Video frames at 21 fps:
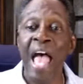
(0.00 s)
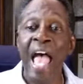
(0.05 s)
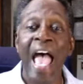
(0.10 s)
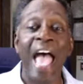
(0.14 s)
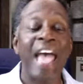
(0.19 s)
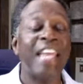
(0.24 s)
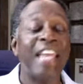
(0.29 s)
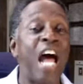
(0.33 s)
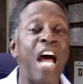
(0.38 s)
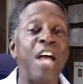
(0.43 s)

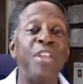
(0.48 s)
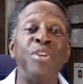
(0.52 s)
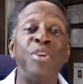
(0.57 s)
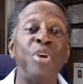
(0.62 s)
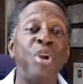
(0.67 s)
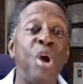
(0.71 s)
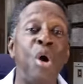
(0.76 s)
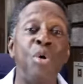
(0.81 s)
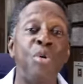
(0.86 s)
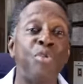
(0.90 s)
and
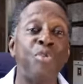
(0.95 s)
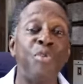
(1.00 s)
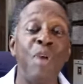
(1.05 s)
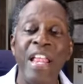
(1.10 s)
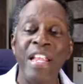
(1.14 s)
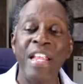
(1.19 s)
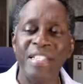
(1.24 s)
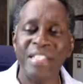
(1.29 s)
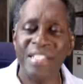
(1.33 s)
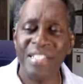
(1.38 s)
undergo
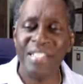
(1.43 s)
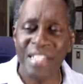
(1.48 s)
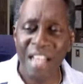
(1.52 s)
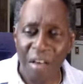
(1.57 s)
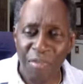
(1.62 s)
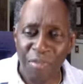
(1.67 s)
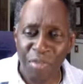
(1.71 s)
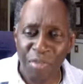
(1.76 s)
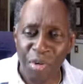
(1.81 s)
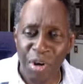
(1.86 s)
great
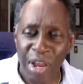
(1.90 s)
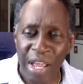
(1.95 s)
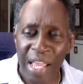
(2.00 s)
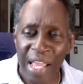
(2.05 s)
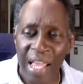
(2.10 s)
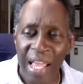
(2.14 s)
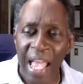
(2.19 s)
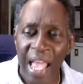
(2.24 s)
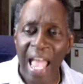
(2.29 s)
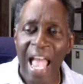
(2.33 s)

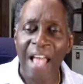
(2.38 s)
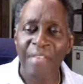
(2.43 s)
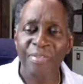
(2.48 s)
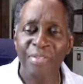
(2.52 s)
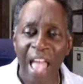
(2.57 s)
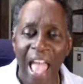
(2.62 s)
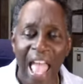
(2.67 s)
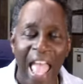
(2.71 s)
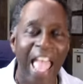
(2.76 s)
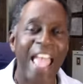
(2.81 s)
suffering at
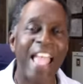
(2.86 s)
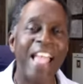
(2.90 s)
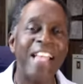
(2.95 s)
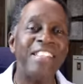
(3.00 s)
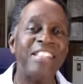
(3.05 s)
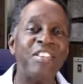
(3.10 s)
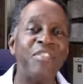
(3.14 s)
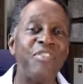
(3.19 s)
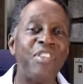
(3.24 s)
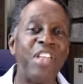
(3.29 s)
the
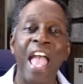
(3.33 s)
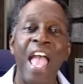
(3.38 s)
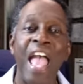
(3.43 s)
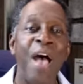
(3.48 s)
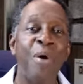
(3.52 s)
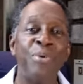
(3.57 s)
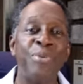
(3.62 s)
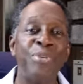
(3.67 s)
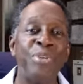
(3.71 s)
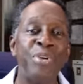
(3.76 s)
hands of the
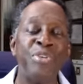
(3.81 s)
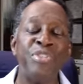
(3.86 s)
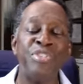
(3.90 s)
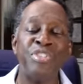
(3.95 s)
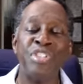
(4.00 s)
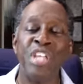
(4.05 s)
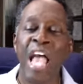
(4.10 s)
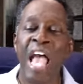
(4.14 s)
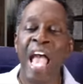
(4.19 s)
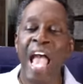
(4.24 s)
elders